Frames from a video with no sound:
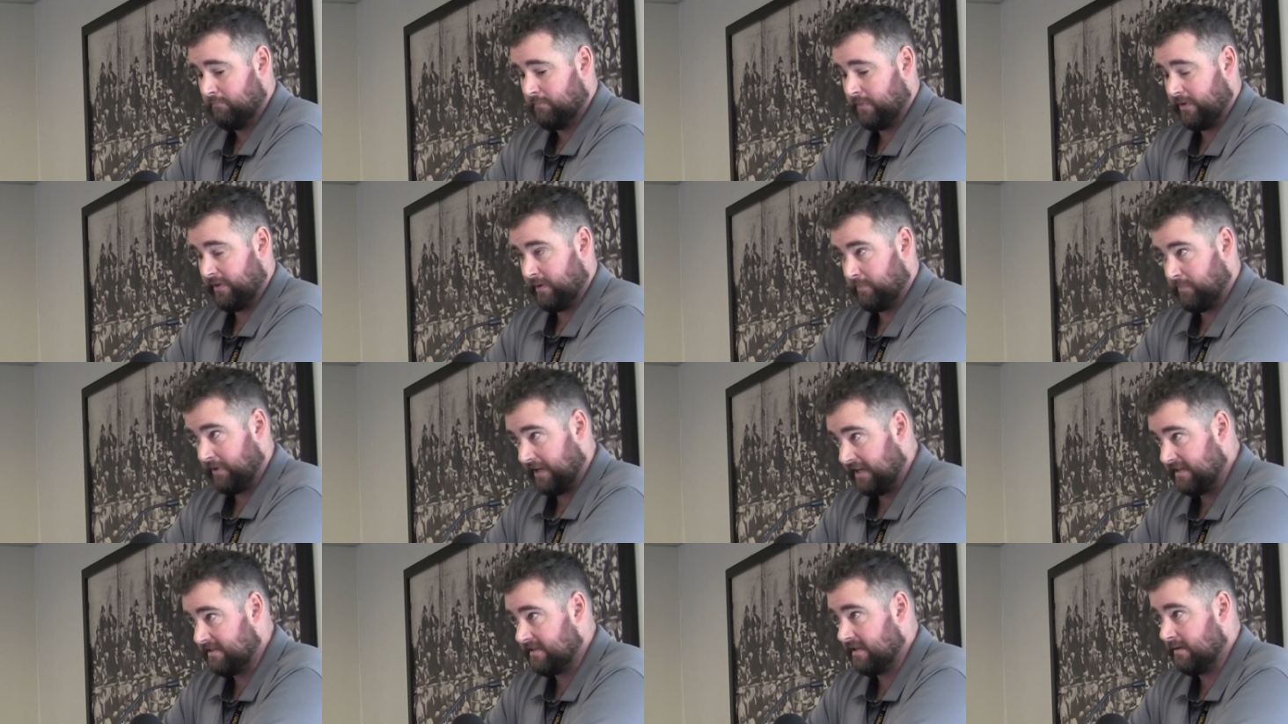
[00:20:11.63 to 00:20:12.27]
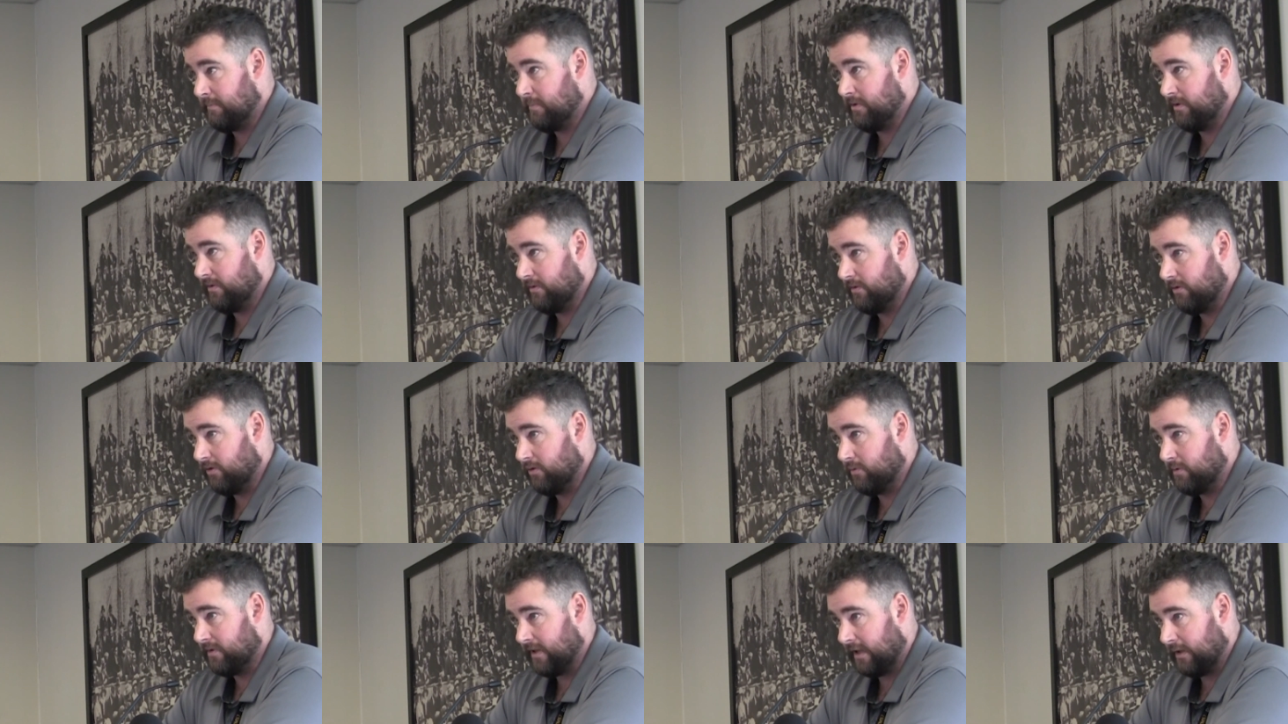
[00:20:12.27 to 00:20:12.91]
But the
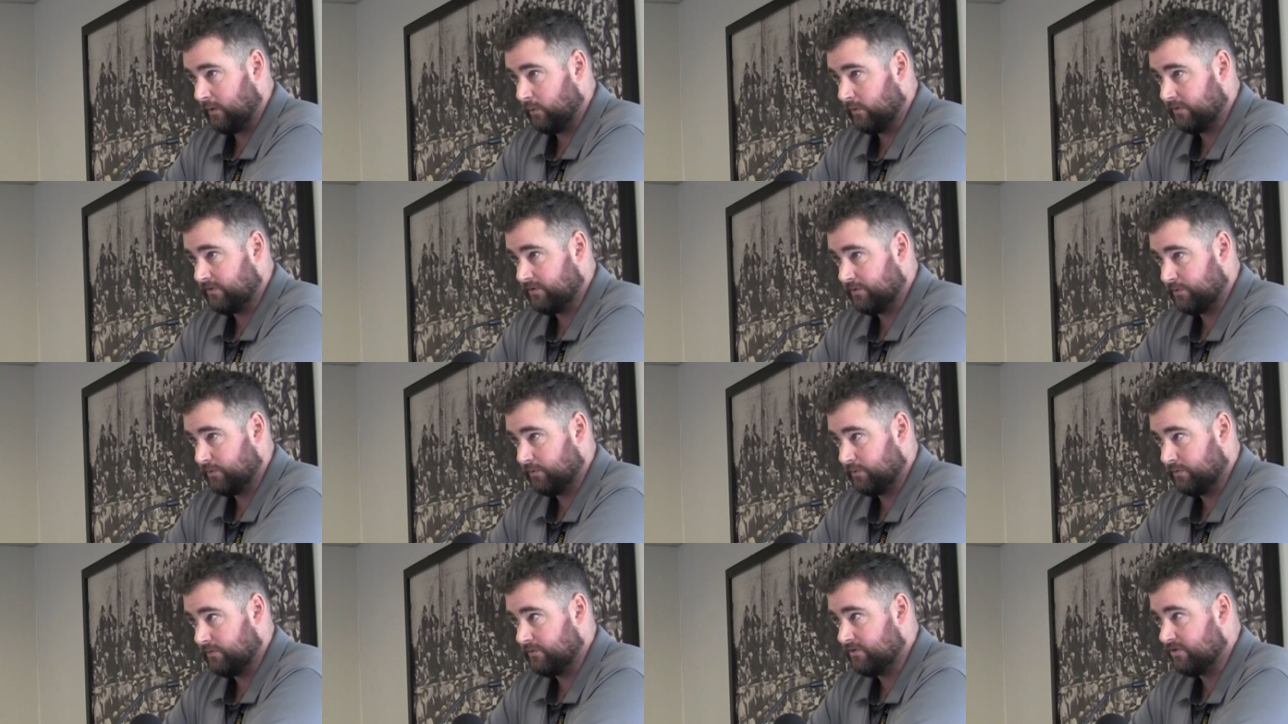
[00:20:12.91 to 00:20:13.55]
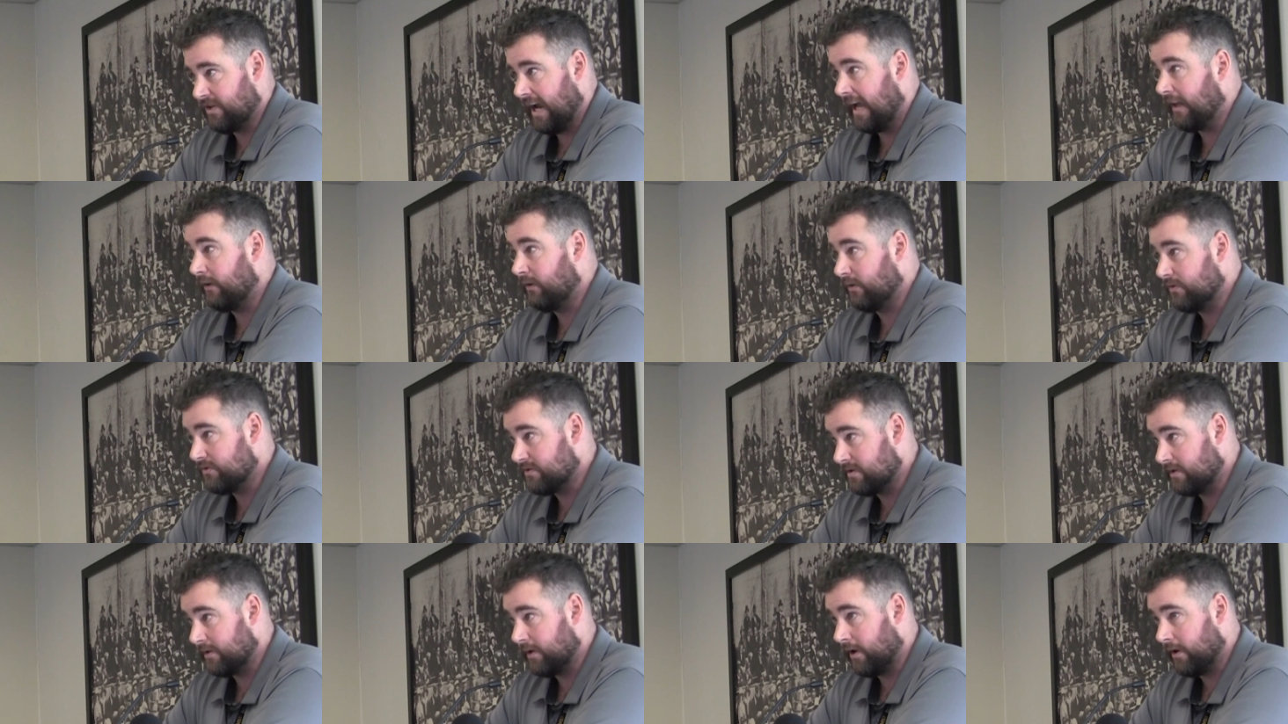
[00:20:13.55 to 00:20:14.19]
PCBU, when they look to
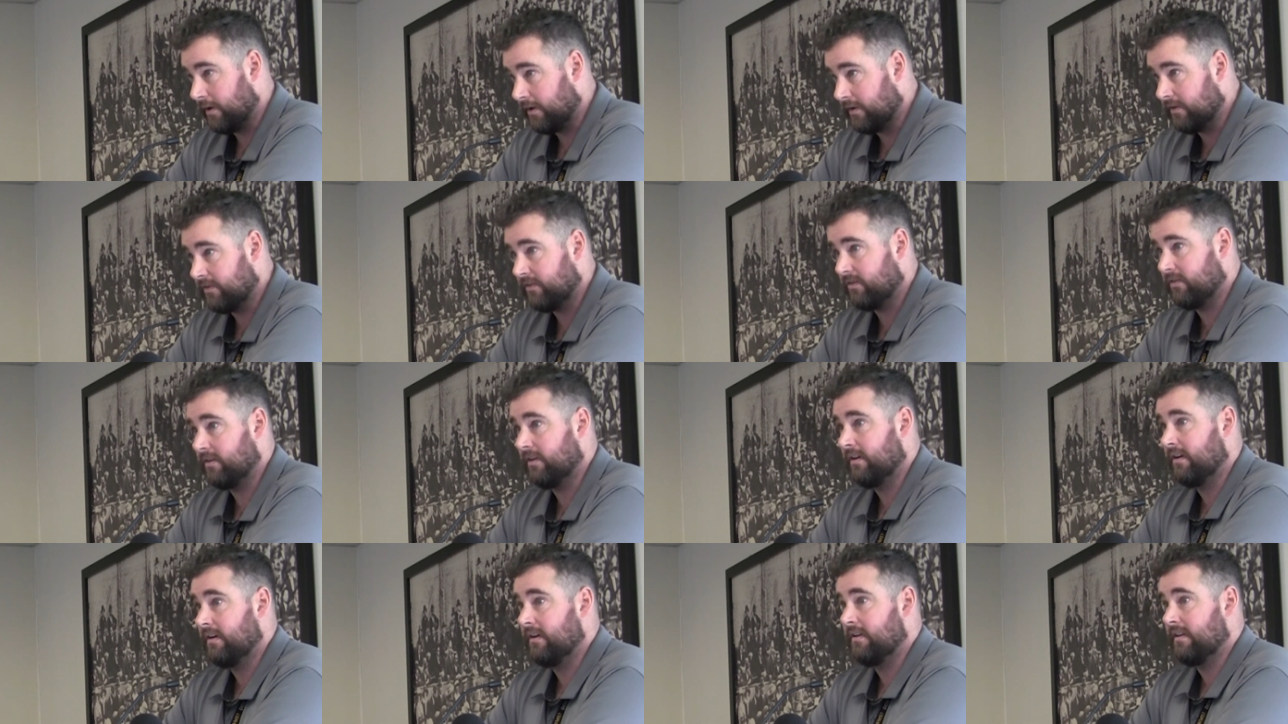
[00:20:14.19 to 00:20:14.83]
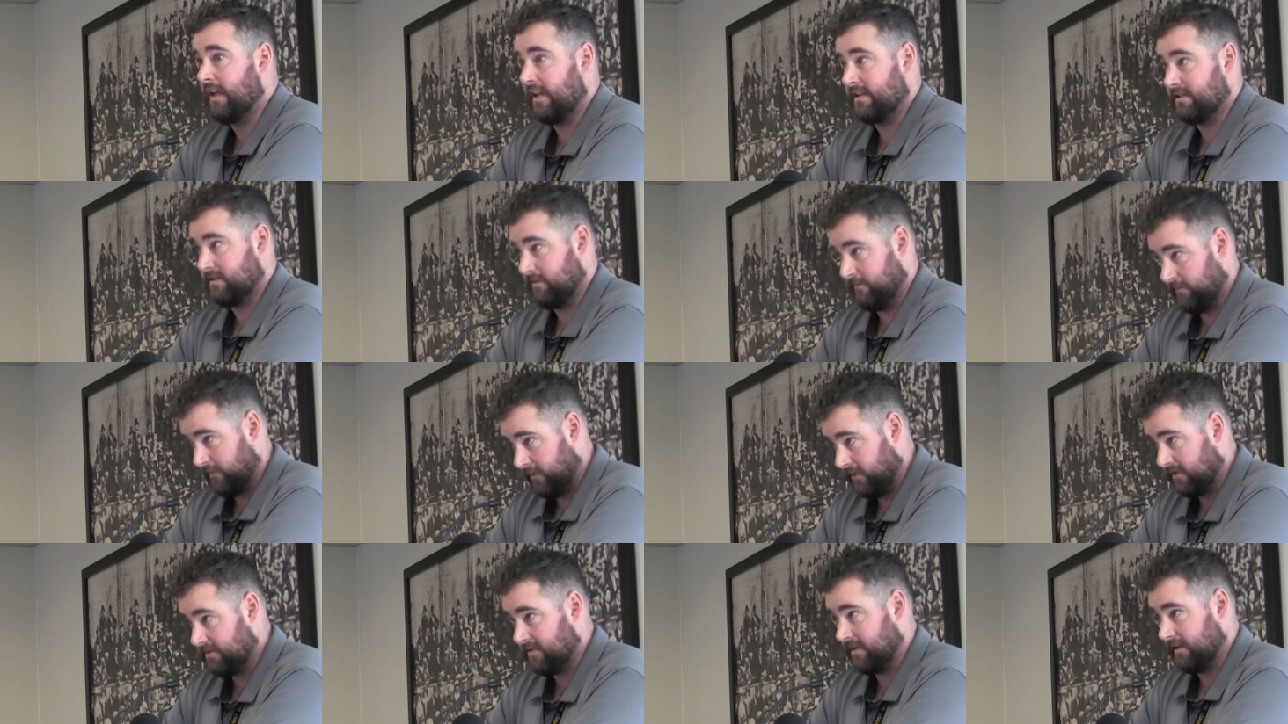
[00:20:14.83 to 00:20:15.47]
challenge the notice, that's the
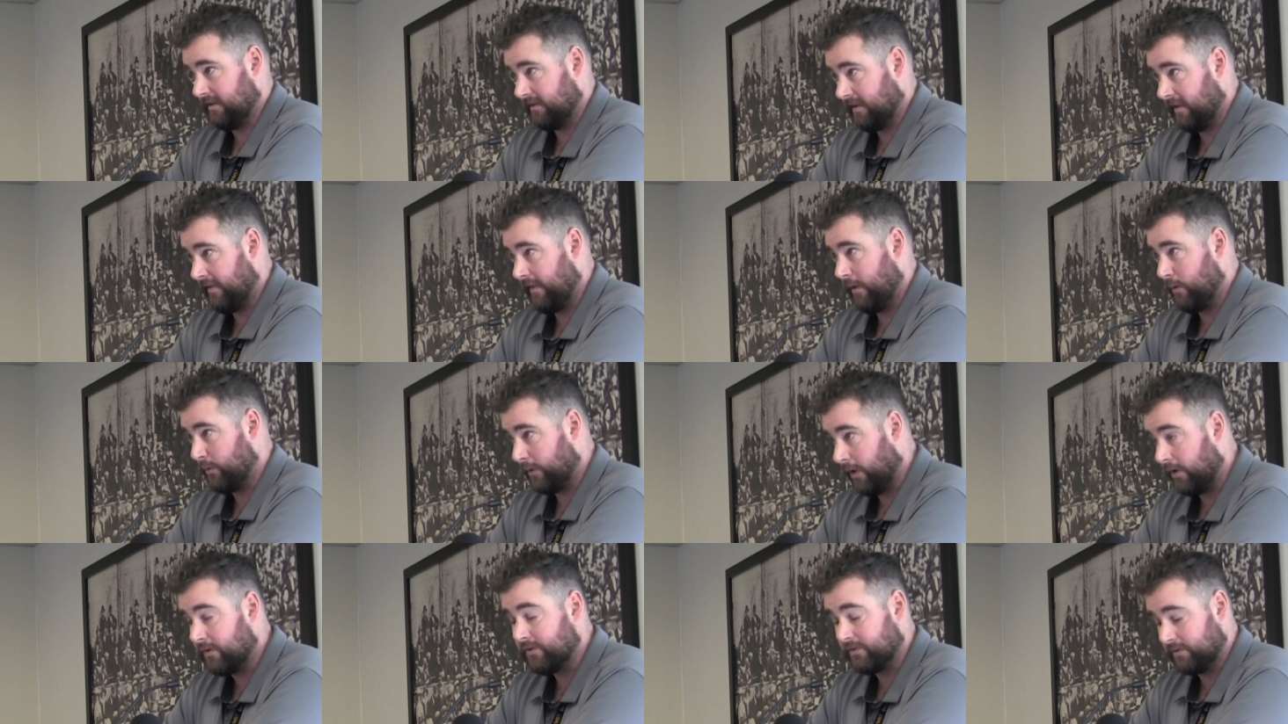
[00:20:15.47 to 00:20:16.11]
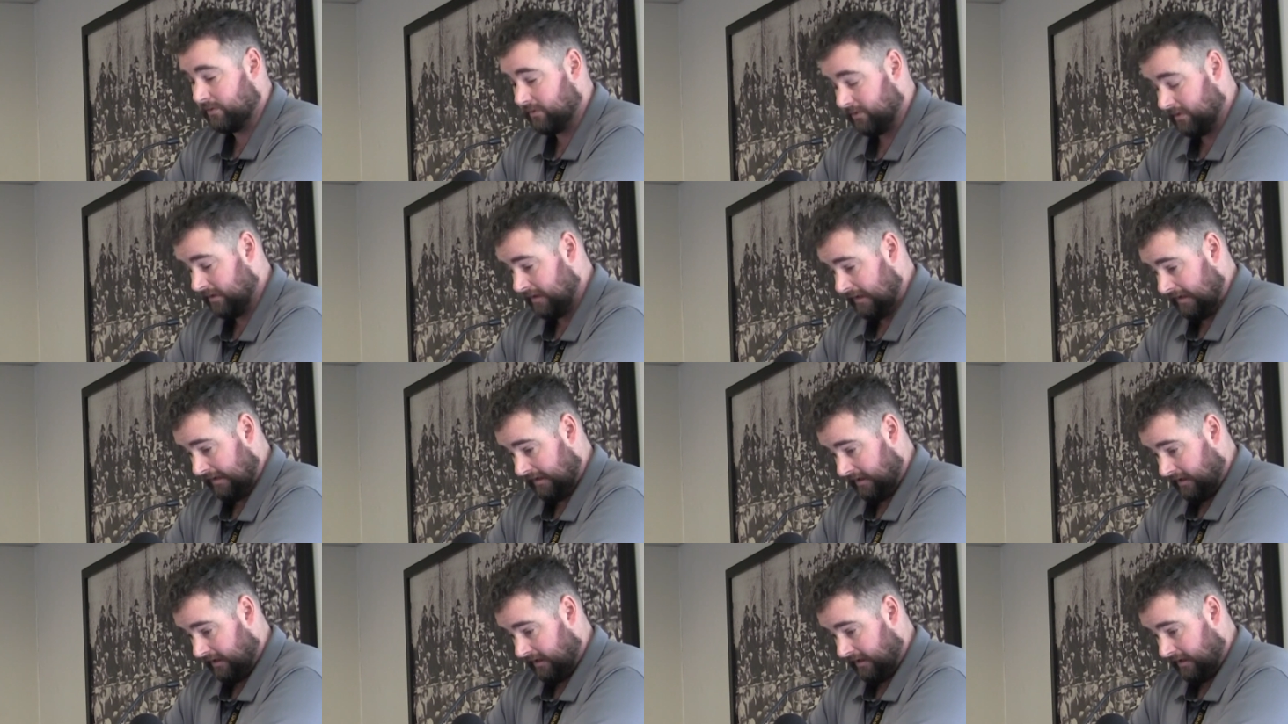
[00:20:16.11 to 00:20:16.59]
first thing that they'll go to